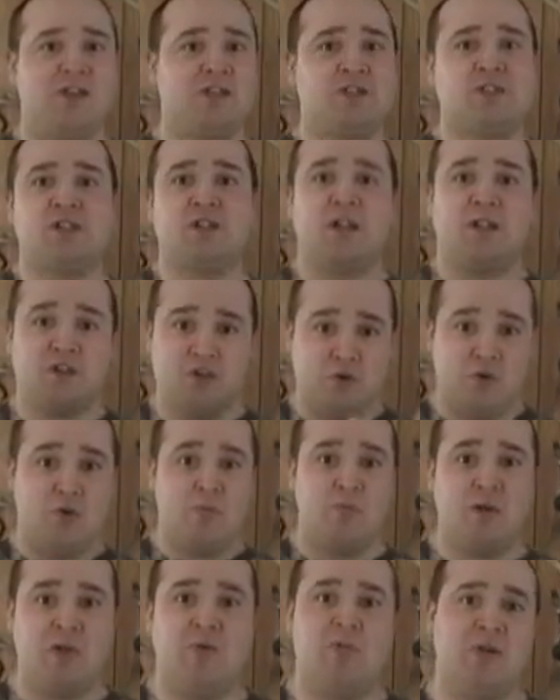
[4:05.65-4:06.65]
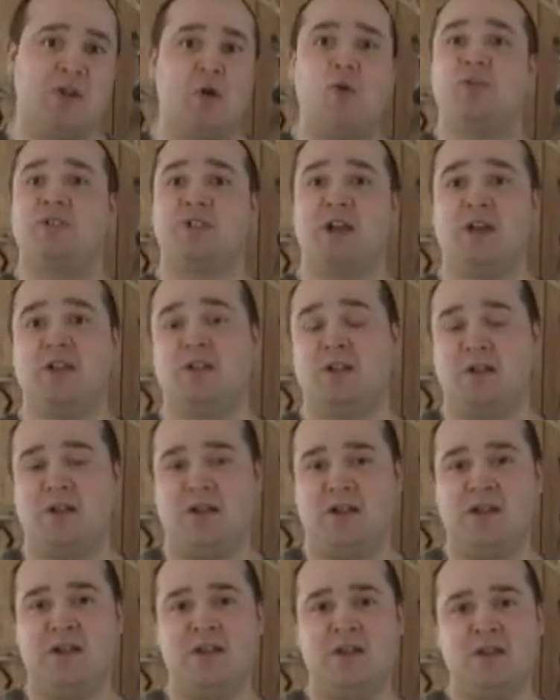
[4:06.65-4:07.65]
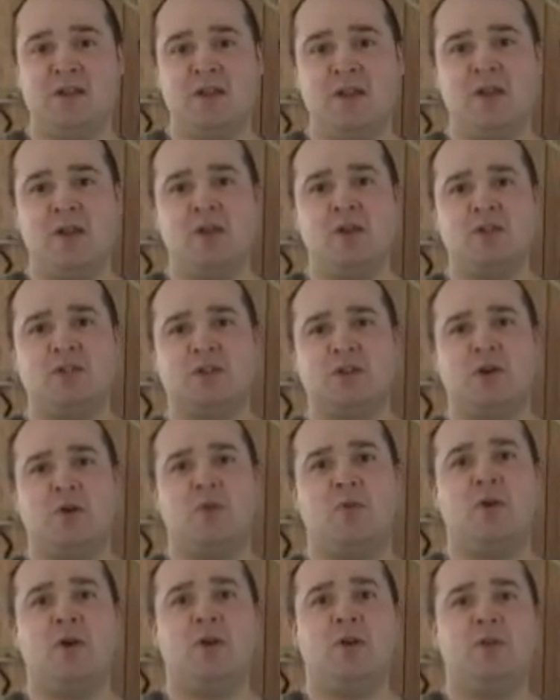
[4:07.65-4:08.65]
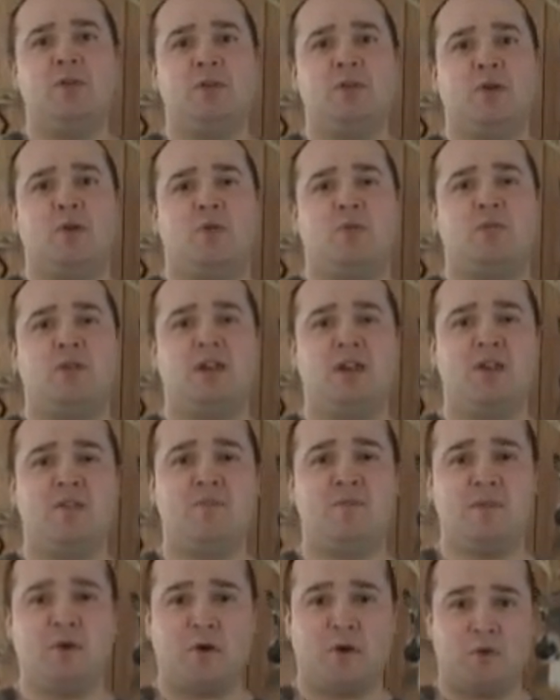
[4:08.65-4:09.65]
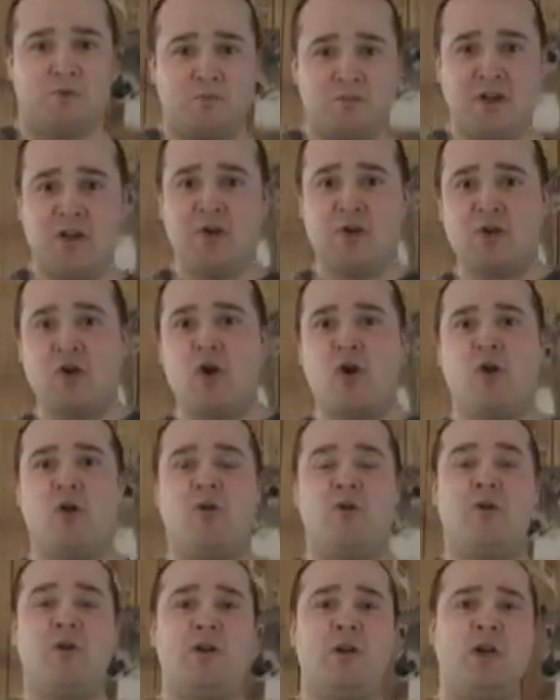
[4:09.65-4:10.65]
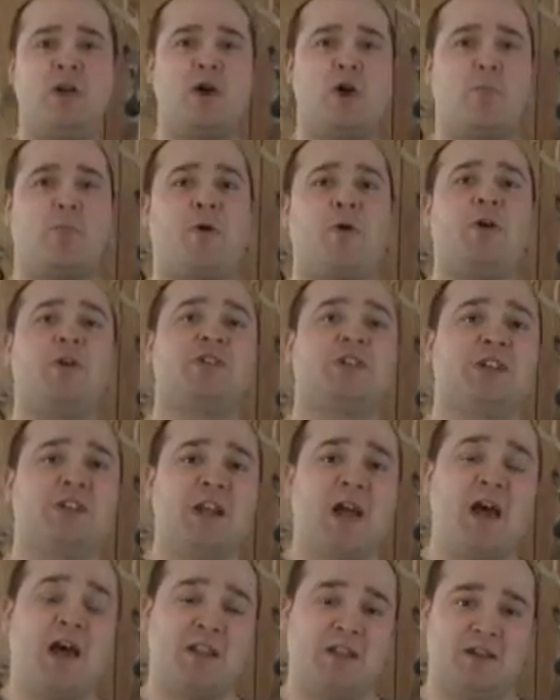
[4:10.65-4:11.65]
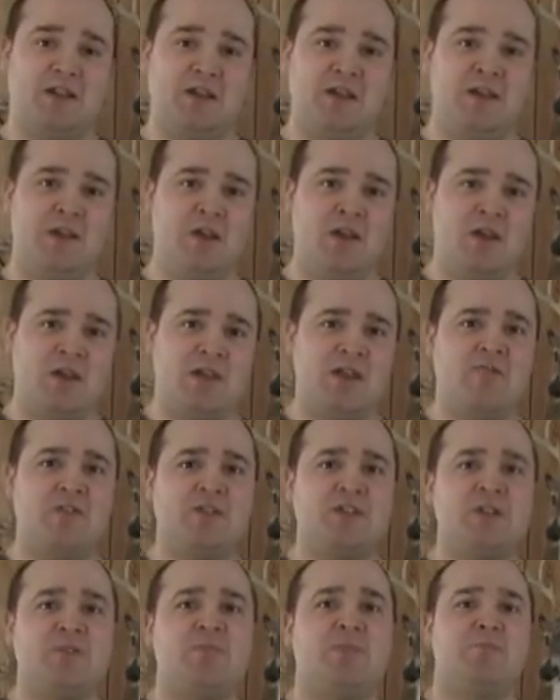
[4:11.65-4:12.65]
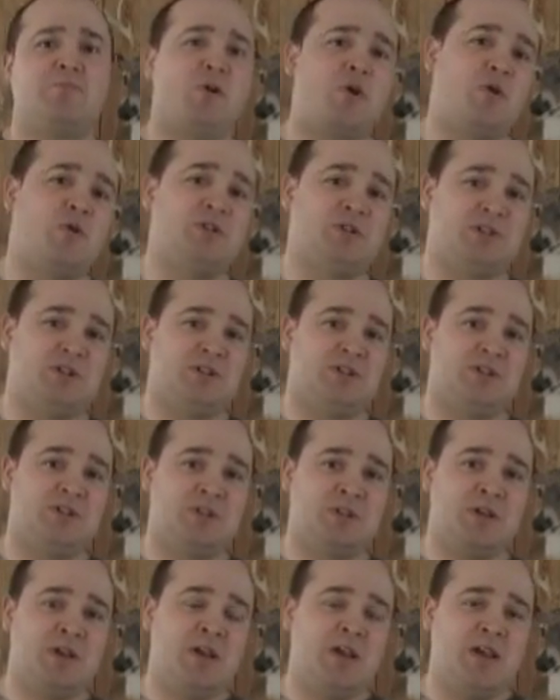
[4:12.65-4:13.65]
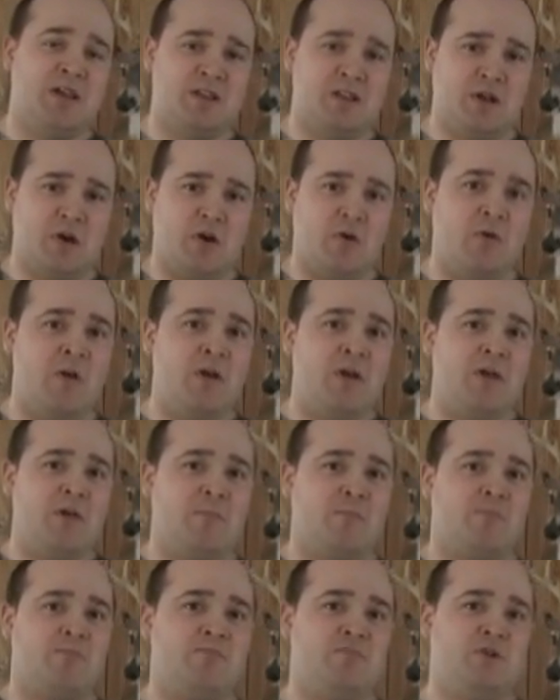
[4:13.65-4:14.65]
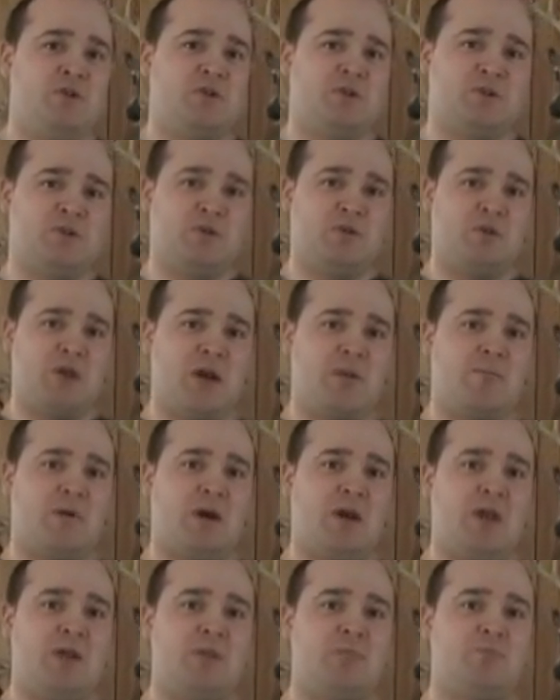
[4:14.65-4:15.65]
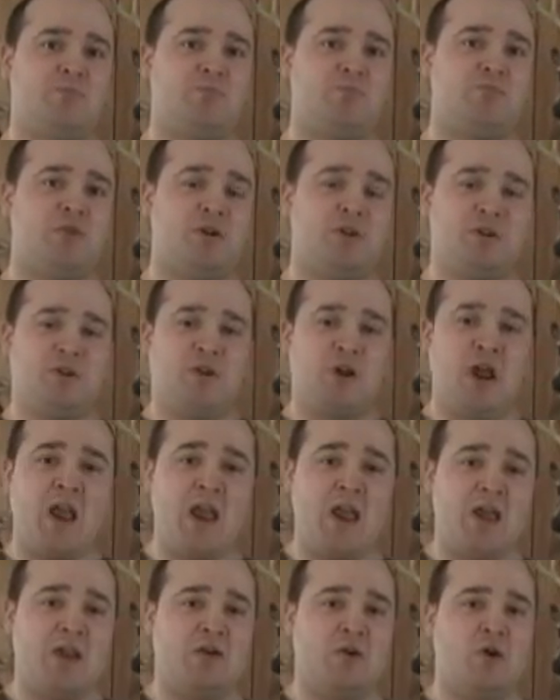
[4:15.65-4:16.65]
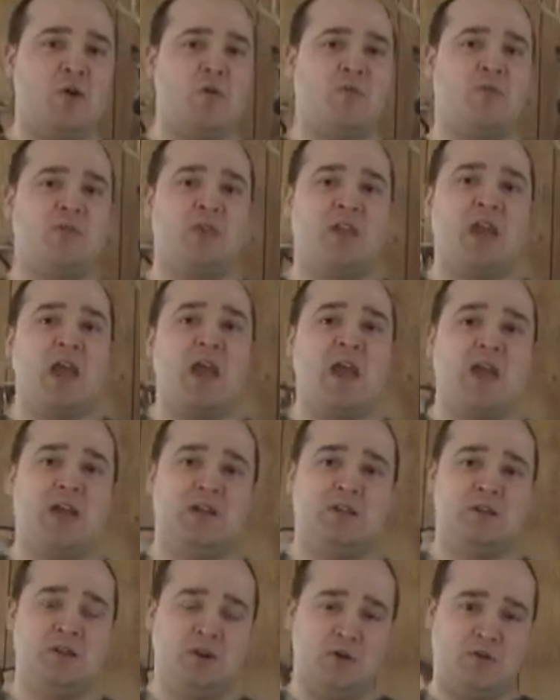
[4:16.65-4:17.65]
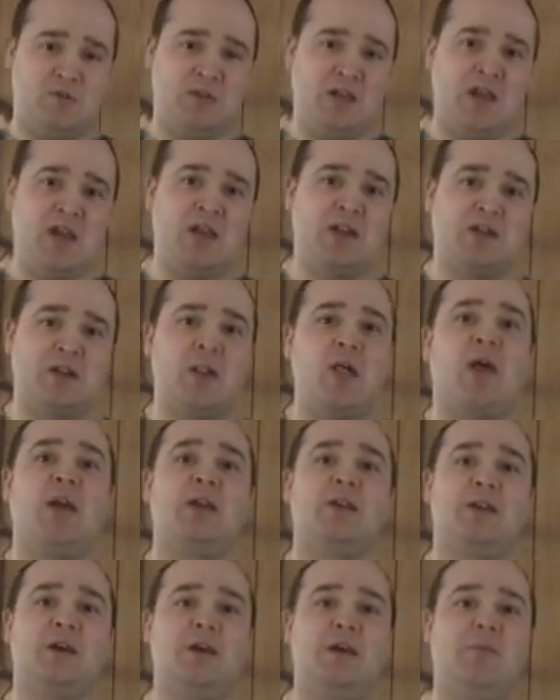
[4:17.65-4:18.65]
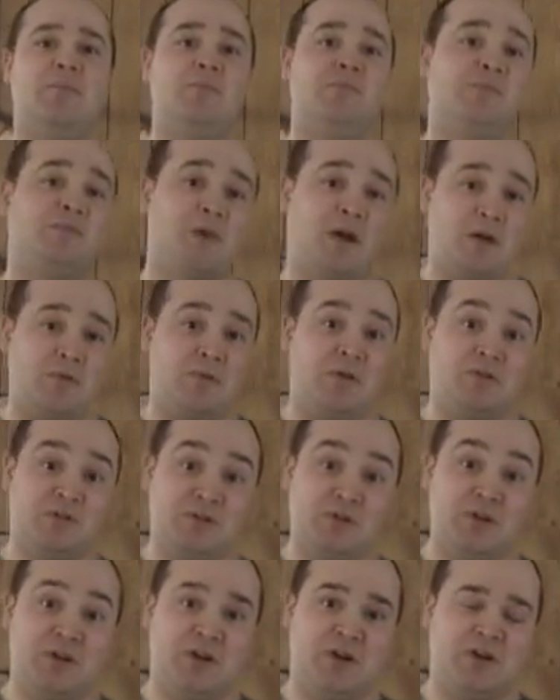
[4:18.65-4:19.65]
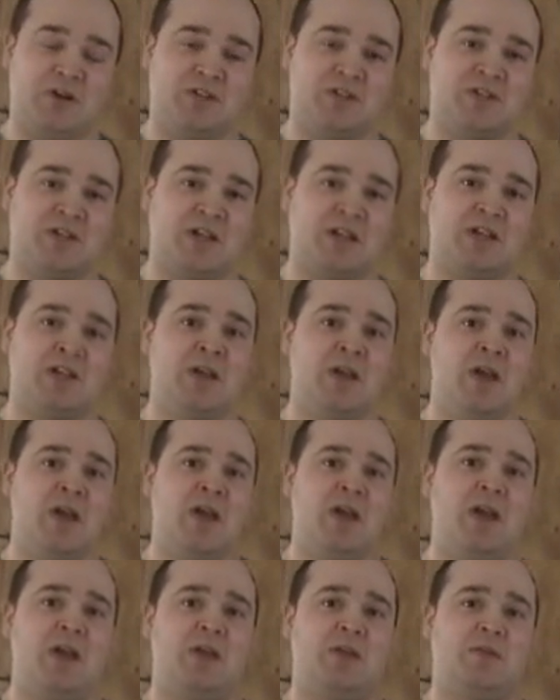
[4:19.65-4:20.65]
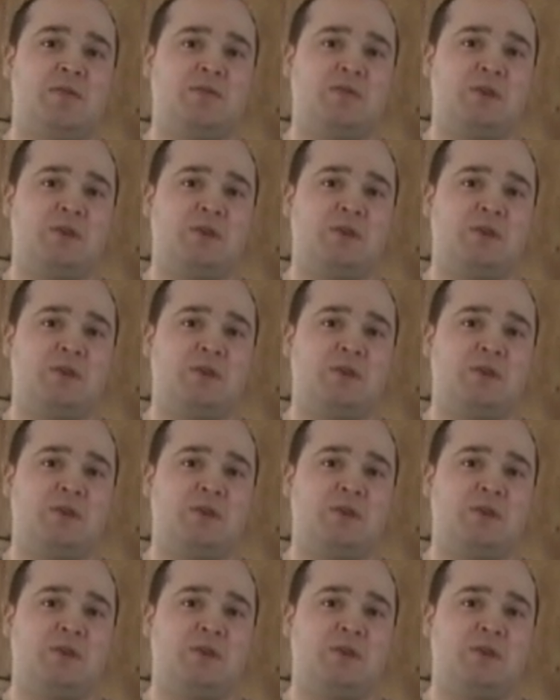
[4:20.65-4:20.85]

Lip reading: just like you and me. We don't sound alike. So, give your deer call a personality. Give it some emotions. And, you can do that by putting your hand over the end, the end, like I'll show you here in a second, and